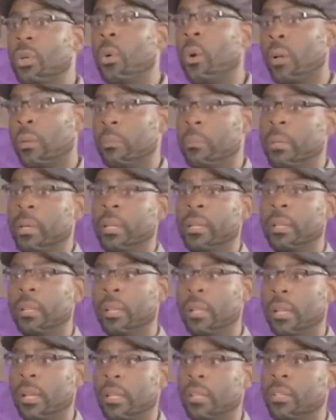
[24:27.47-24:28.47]
taught me,
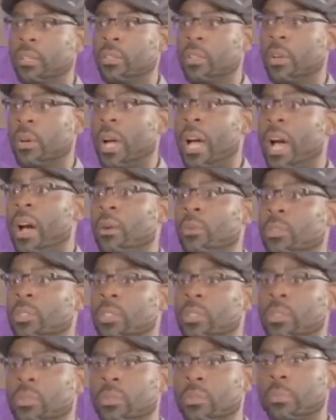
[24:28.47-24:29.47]
you know, how
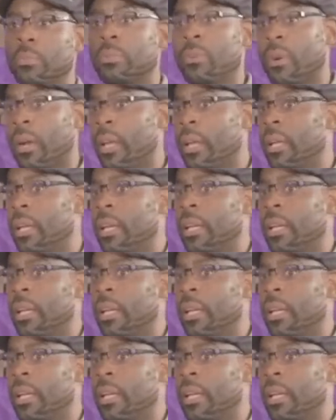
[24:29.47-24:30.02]
to pray.